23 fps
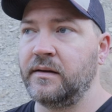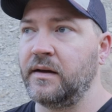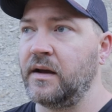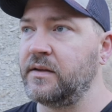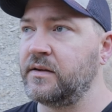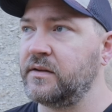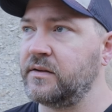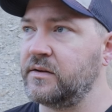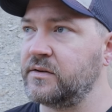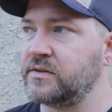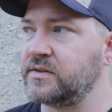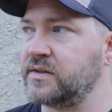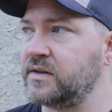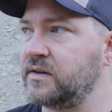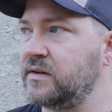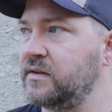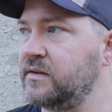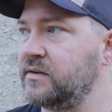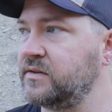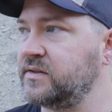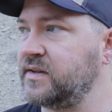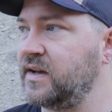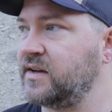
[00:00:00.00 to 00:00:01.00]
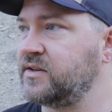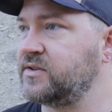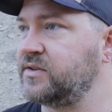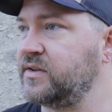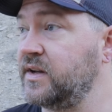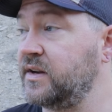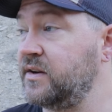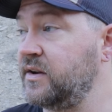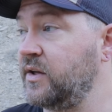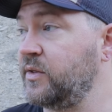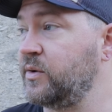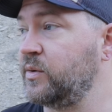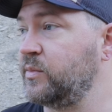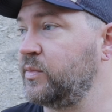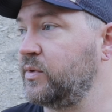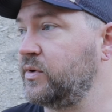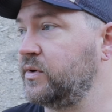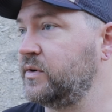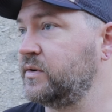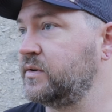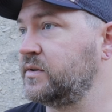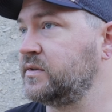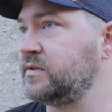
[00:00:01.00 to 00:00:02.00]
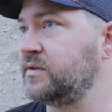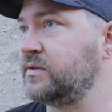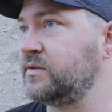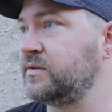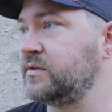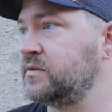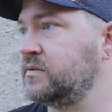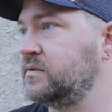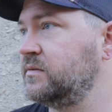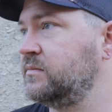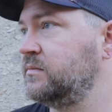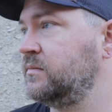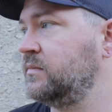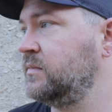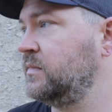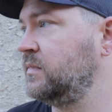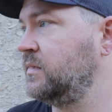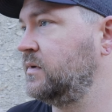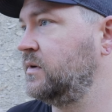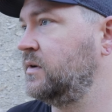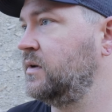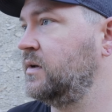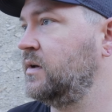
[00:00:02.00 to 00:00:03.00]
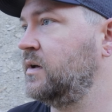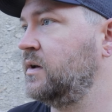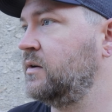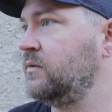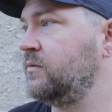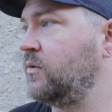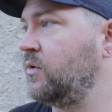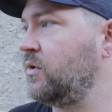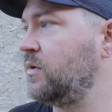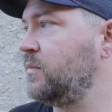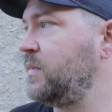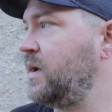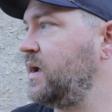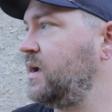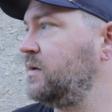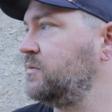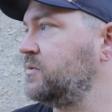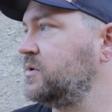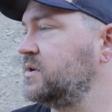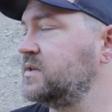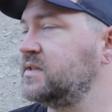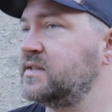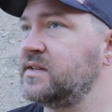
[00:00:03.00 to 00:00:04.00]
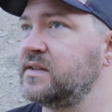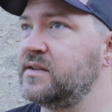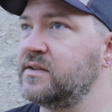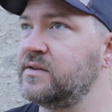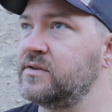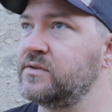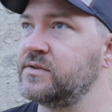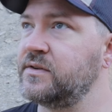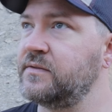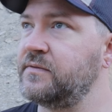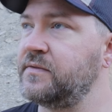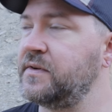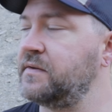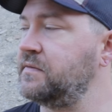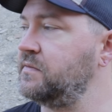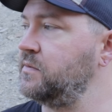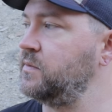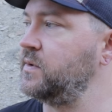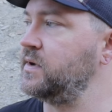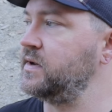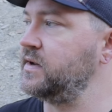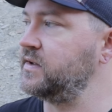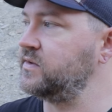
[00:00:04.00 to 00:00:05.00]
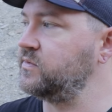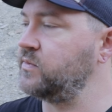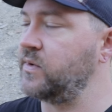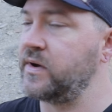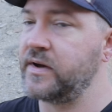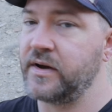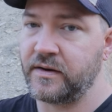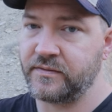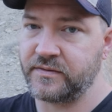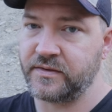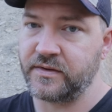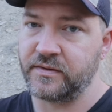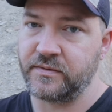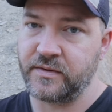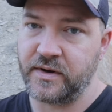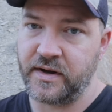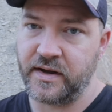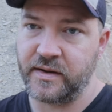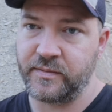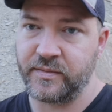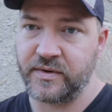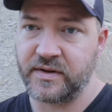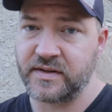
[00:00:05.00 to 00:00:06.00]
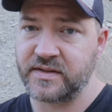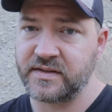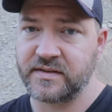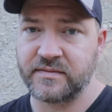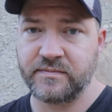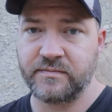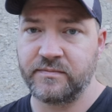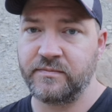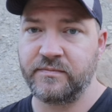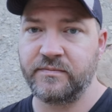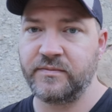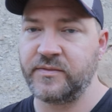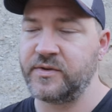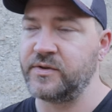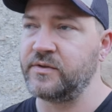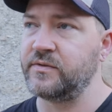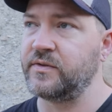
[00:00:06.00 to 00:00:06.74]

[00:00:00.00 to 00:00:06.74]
And then there's a there's actually another boulder, so there's four main ones, and then there's a fifth one that's way off to the right, but it's too